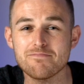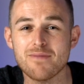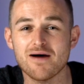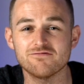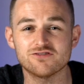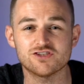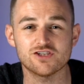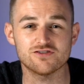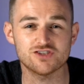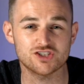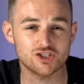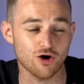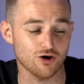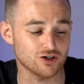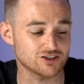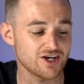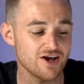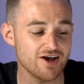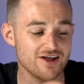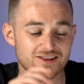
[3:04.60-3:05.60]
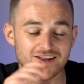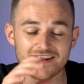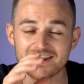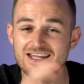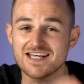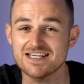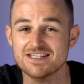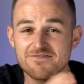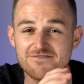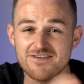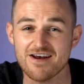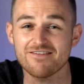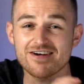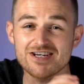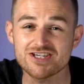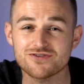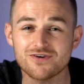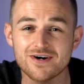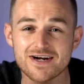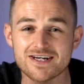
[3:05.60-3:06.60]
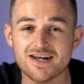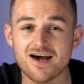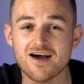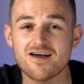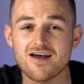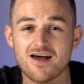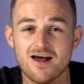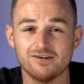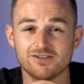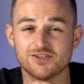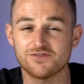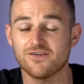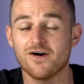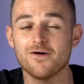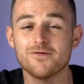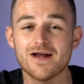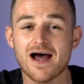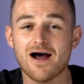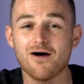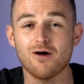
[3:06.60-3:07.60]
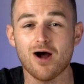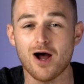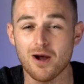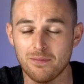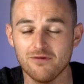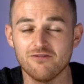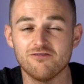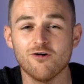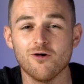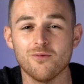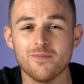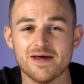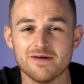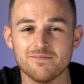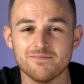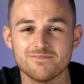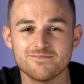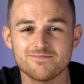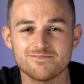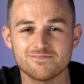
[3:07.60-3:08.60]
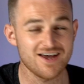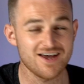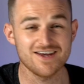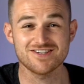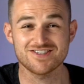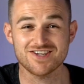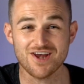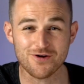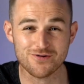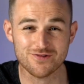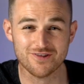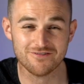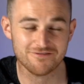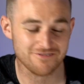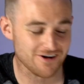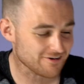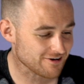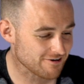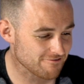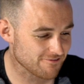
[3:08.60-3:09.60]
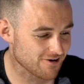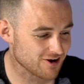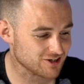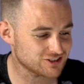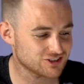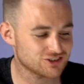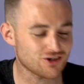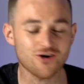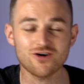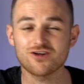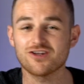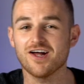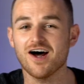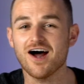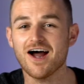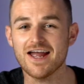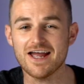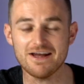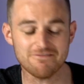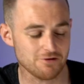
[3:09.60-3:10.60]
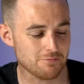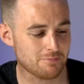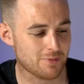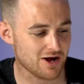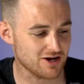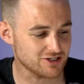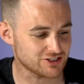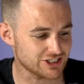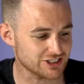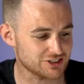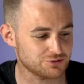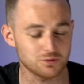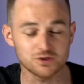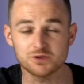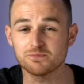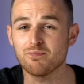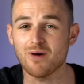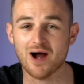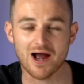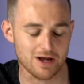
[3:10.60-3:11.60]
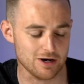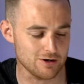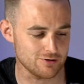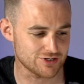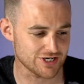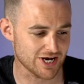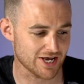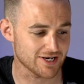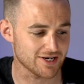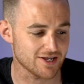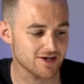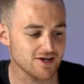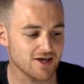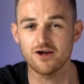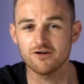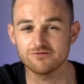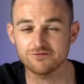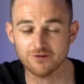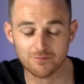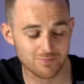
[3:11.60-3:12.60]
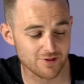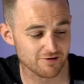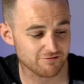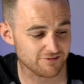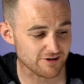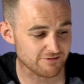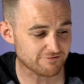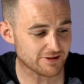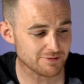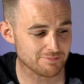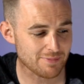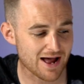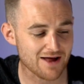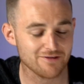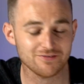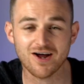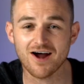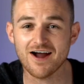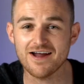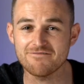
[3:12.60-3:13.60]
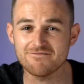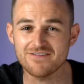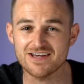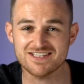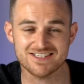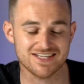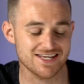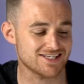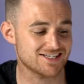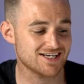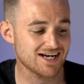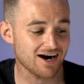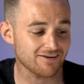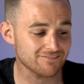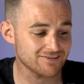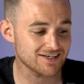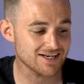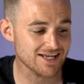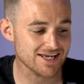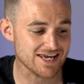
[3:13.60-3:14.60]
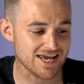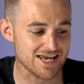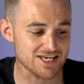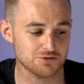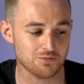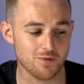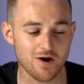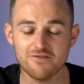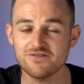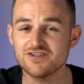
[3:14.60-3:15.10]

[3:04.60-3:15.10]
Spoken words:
months of stocks that this very screener has thrown out are performing. So the very first stock that I ever purchased was Biogen. From the £50 that I invested, currently it's worth